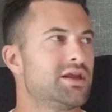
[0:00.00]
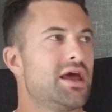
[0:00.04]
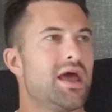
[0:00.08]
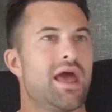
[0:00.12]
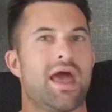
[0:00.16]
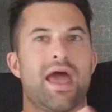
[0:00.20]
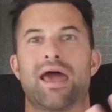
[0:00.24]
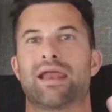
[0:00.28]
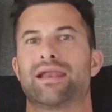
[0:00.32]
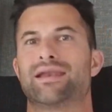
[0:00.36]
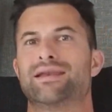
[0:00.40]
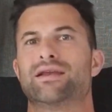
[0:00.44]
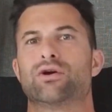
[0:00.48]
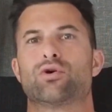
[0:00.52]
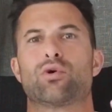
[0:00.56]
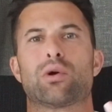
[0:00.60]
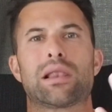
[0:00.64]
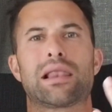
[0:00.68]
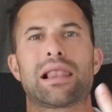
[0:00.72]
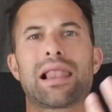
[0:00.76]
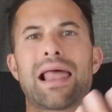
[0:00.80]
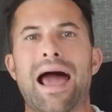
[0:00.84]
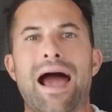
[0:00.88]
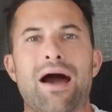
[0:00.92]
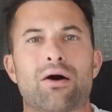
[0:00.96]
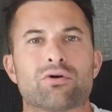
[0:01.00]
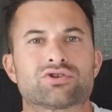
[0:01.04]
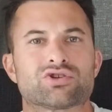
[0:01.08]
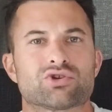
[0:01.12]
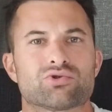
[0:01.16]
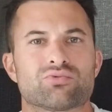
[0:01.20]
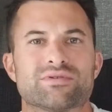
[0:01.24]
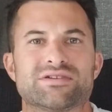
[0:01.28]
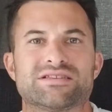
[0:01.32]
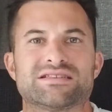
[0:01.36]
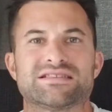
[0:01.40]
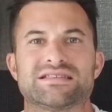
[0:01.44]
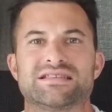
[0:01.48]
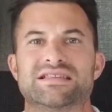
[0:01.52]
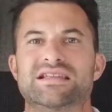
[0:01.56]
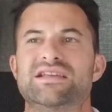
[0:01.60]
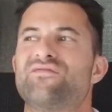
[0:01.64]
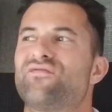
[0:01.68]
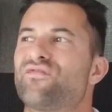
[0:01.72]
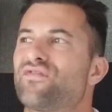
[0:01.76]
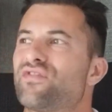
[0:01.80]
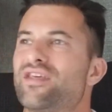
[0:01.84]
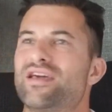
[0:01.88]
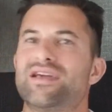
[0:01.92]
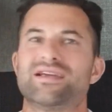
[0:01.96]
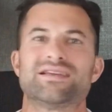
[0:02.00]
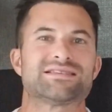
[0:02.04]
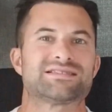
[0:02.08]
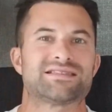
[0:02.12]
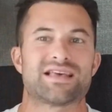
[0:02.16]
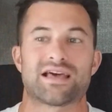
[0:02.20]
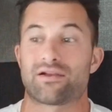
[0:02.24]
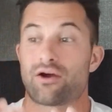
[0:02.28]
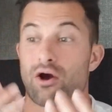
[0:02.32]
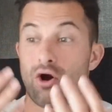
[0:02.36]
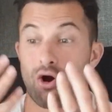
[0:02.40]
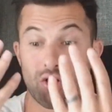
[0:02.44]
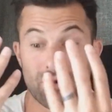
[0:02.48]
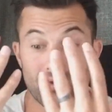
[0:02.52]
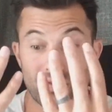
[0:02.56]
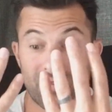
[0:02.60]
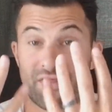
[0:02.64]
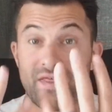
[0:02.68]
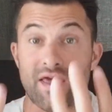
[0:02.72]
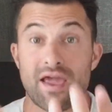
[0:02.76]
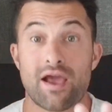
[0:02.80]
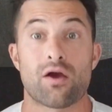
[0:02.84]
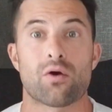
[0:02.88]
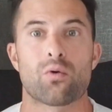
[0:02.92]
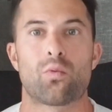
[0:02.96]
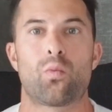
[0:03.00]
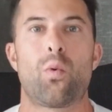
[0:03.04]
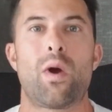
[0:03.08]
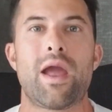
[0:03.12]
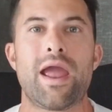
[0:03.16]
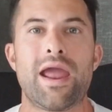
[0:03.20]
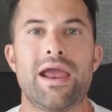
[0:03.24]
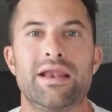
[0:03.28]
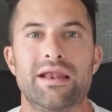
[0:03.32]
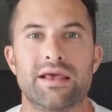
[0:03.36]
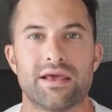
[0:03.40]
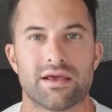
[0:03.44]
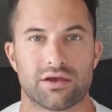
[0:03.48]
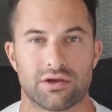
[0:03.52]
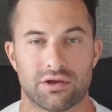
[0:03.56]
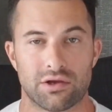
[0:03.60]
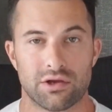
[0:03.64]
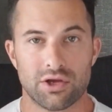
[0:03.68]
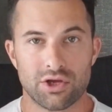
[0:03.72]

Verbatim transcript: And you're allowed to receive things that are there waiting